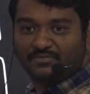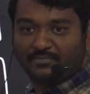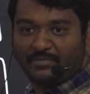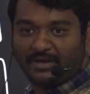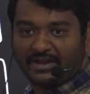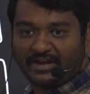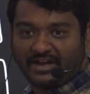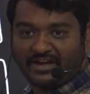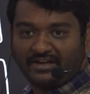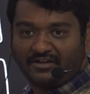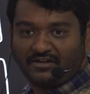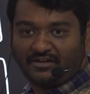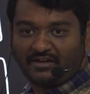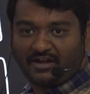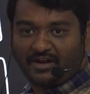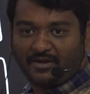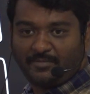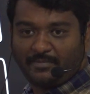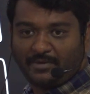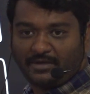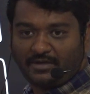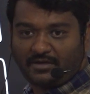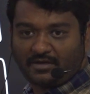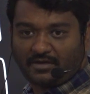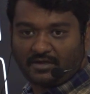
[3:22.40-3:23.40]
marine
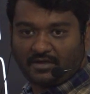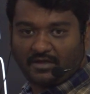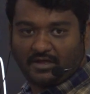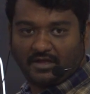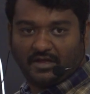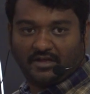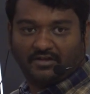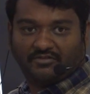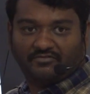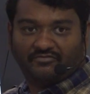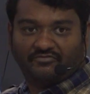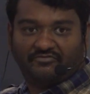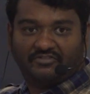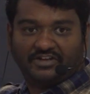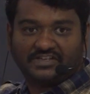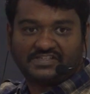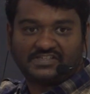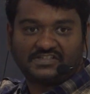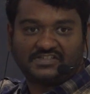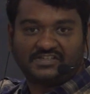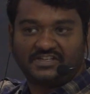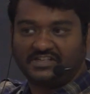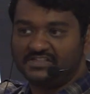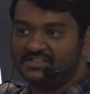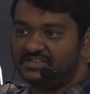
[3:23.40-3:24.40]
climate,
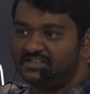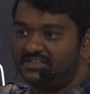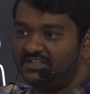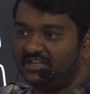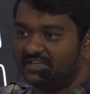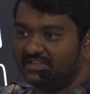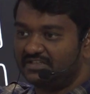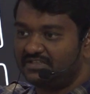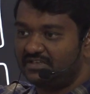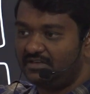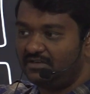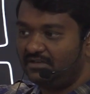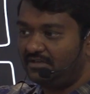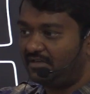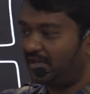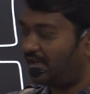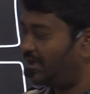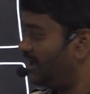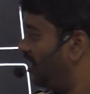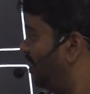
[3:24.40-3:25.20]
west is desert,